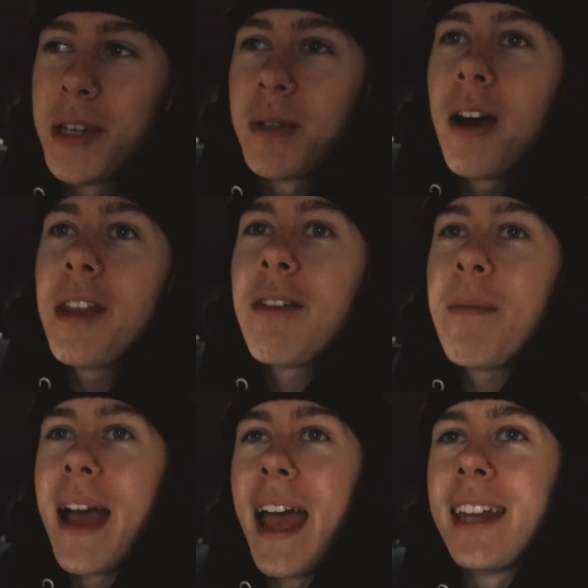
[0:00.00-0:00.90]
but she's like, "Oh, they're on
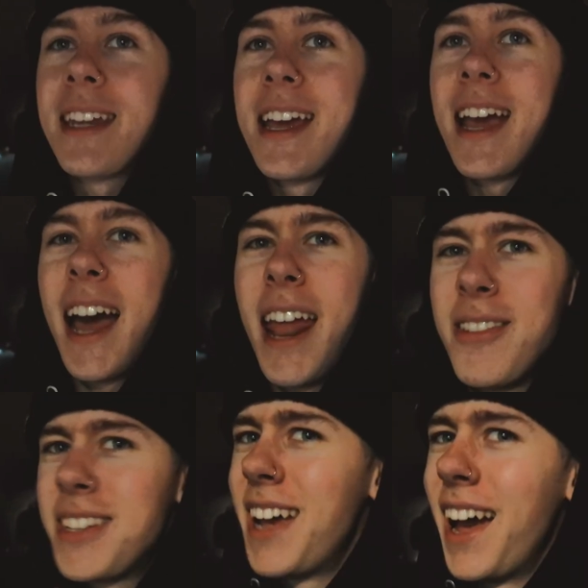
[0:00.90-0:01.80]
my head," and I
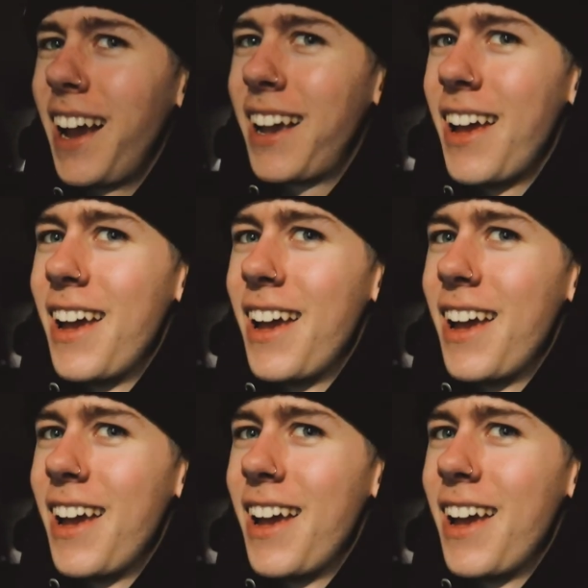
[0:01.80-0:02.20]
was just like,